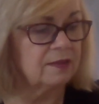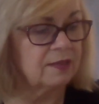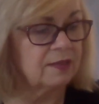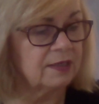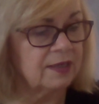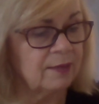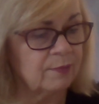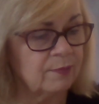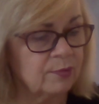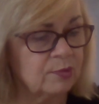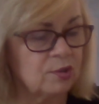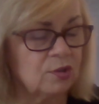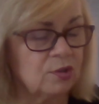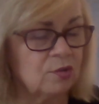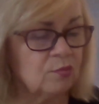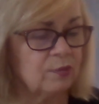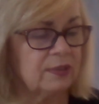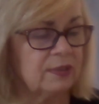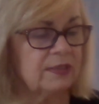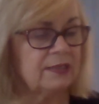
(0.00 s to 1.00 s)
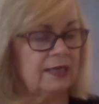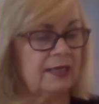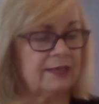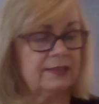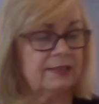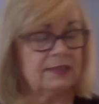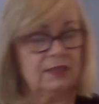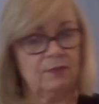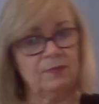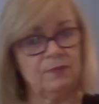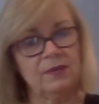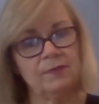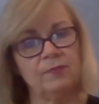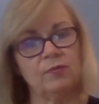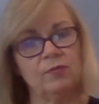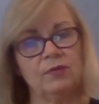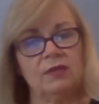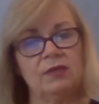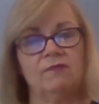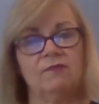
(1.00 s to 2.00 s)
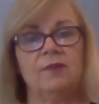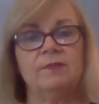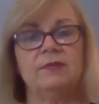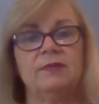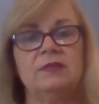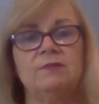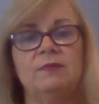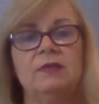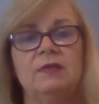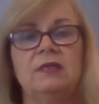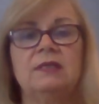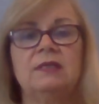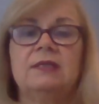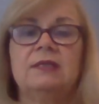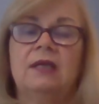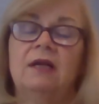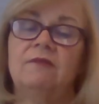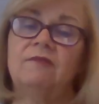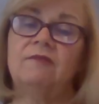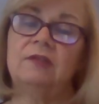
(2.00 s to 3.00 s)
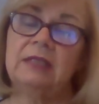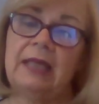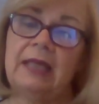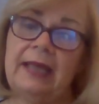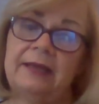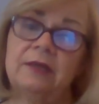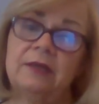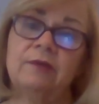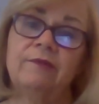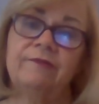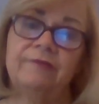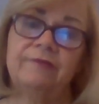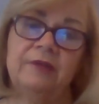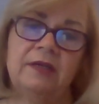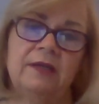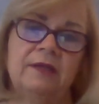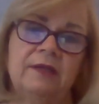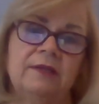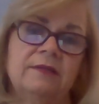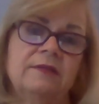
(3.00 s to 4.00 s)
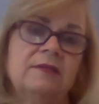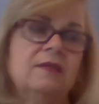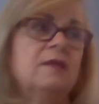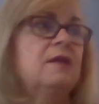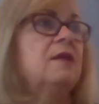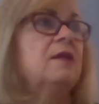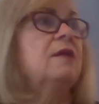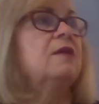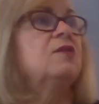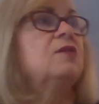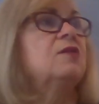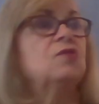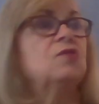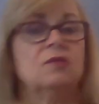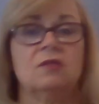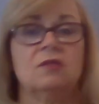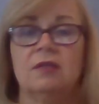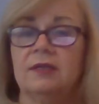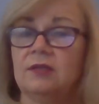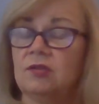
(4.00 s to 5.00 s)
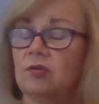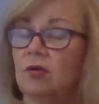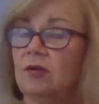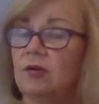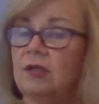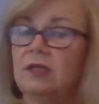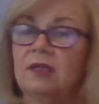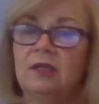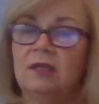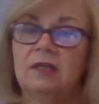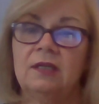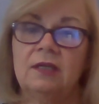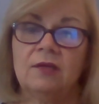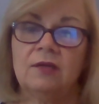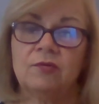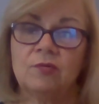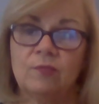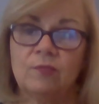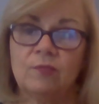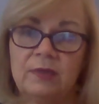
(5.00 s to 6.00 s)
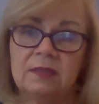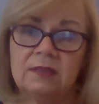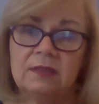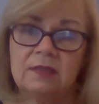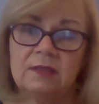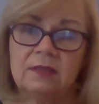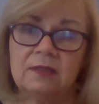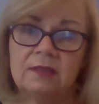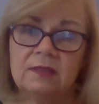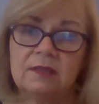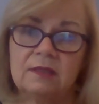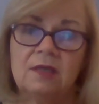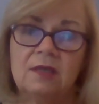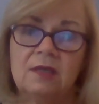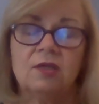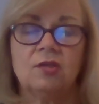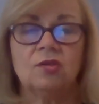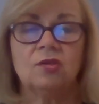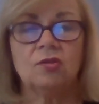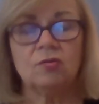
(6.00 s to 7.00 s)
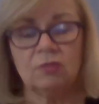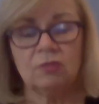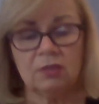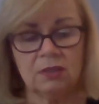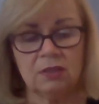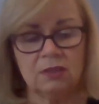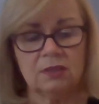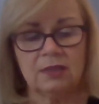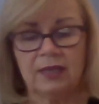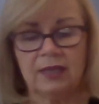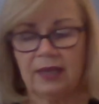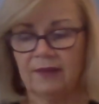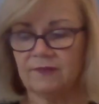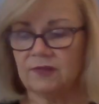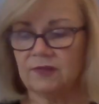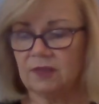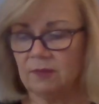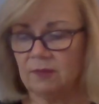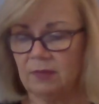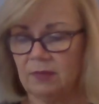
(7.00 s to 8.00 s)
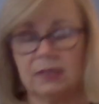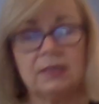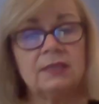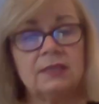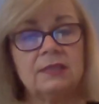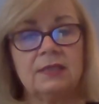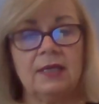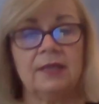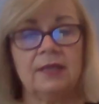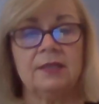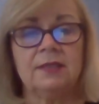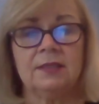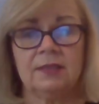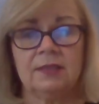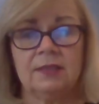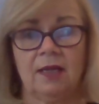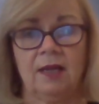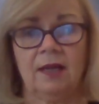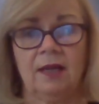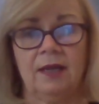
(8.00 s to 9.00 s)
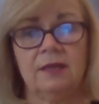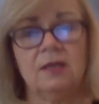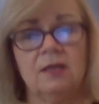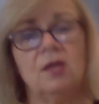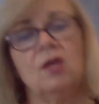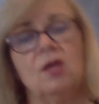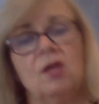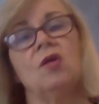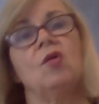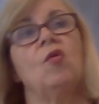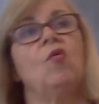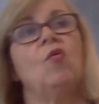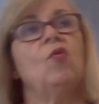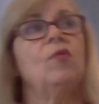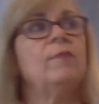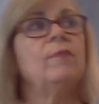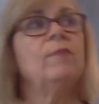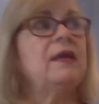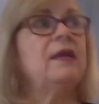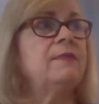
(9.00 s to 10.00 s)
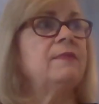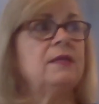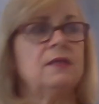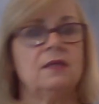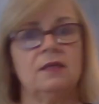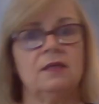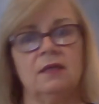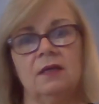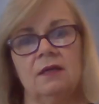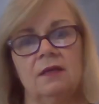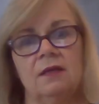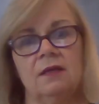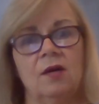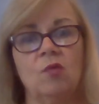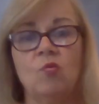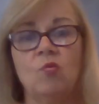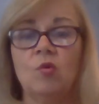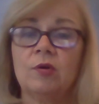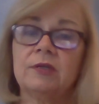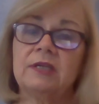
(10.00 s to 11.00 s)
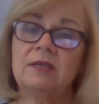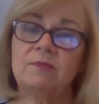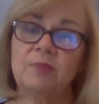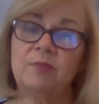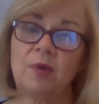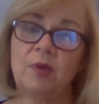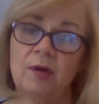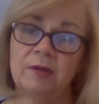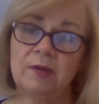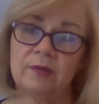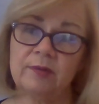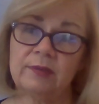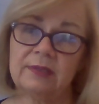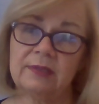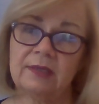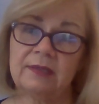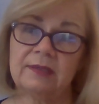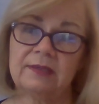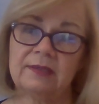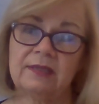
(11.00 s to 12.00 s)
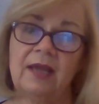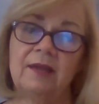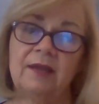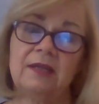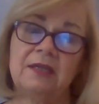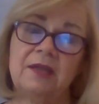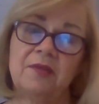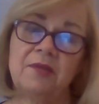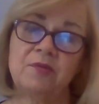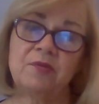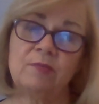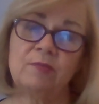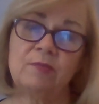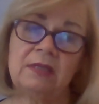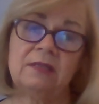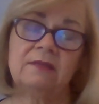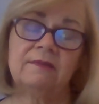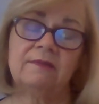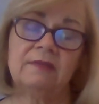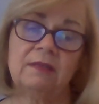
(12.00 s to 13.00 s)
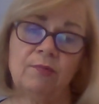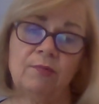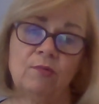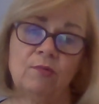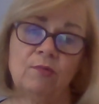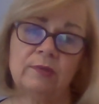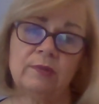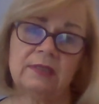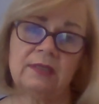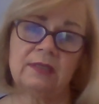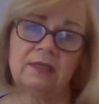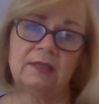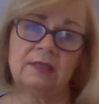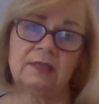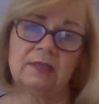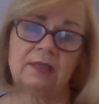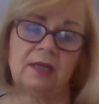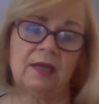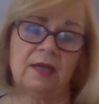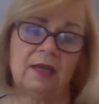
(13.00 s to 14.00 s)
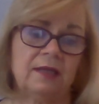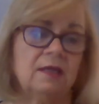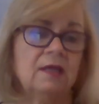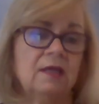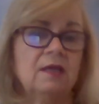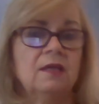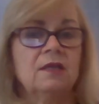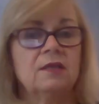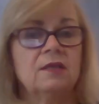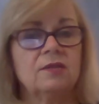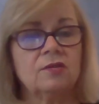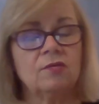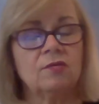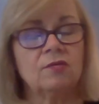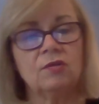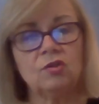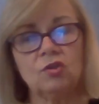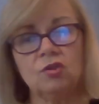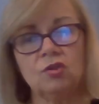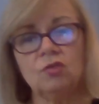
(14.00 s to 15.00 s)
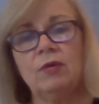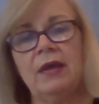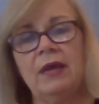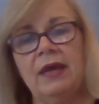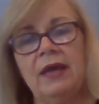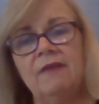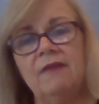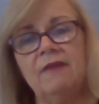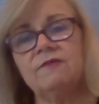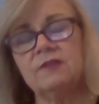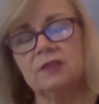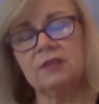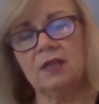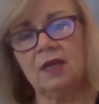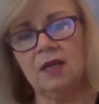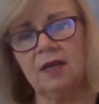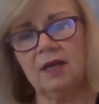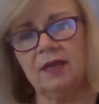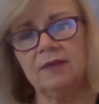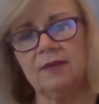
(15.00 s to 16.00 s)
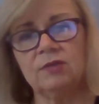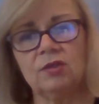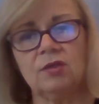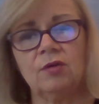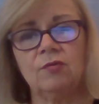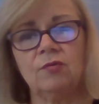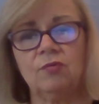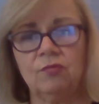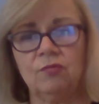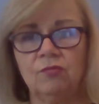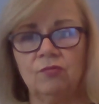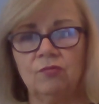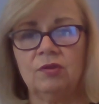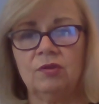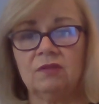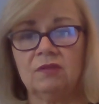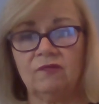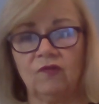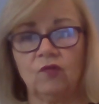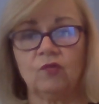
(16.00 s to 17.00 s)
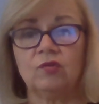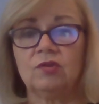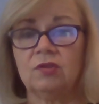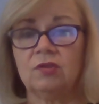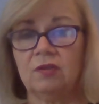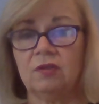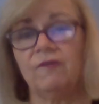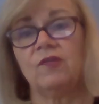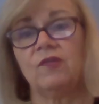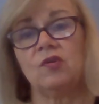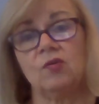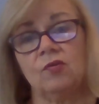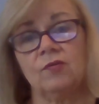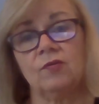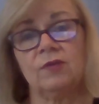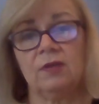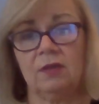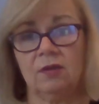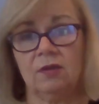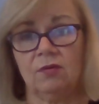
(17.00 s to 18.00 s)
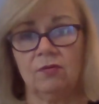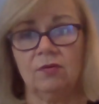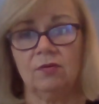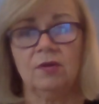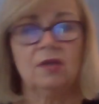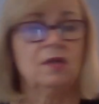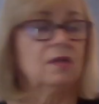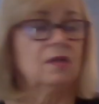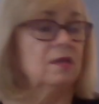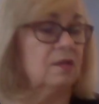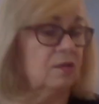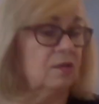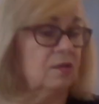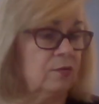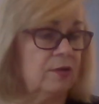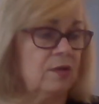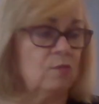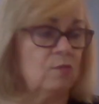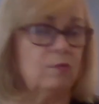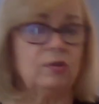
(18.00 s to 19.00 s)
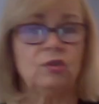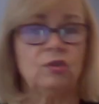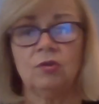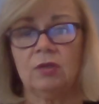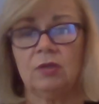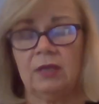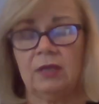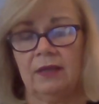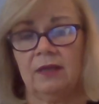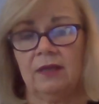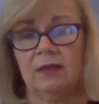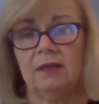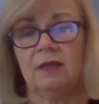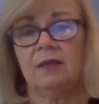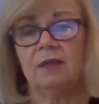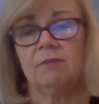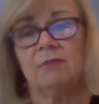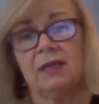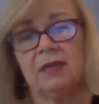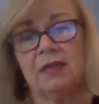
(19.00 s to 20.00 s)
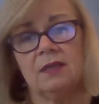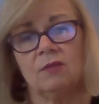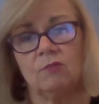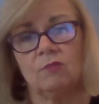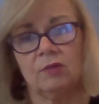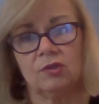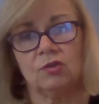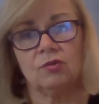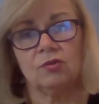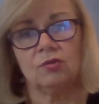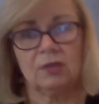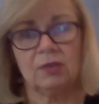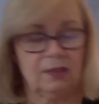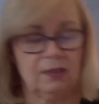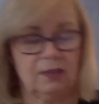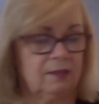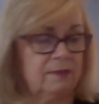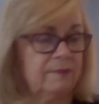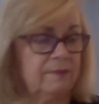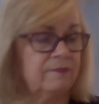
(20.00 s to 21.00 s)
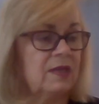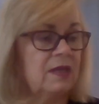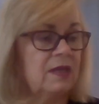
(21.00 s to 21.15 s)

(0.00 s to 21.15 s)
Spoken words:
The number two reason I see people give up is because of a lack of funds. Just like starting any other business, you need to have some money set aside, or maybe a working partner set aside, another means of support set aside, so that you have time to go through this first difficult year, learning what you can and making what you can.